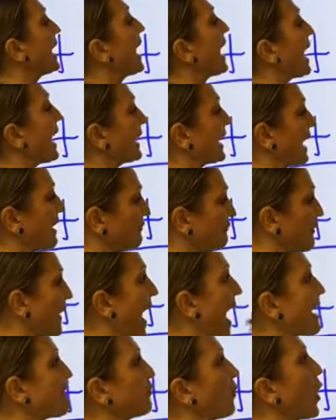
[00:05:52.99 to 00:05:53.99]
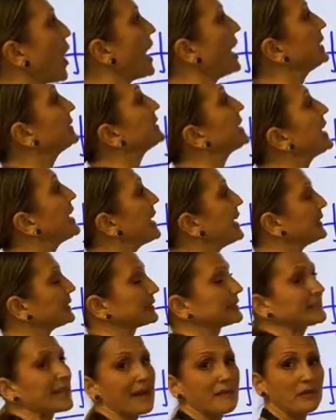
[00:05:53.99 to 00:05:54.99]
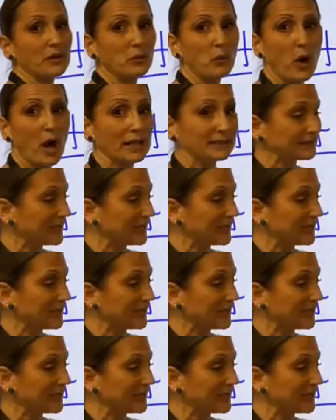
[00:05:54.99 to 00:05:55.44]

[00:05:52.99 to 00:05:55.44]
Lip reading: I got 5 ones and 7 ones.